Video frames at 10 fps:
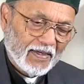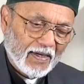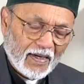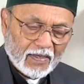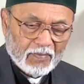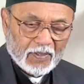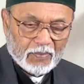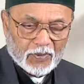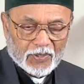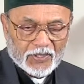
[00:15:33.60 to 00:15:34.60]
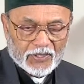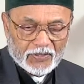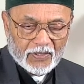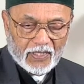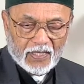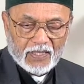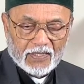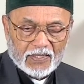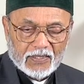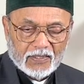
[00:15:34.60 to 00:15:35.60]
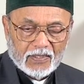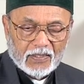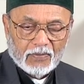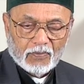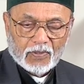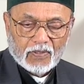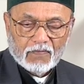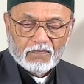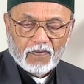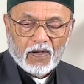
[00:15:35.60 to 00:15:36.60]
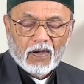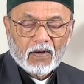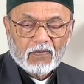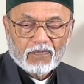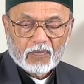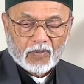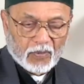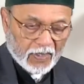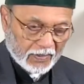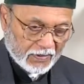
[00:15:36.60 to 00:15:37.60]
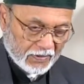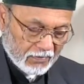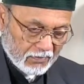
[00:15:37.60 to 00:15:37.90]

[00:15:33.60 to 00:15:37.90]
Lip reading: Ottoman borders to the east were far from quiet.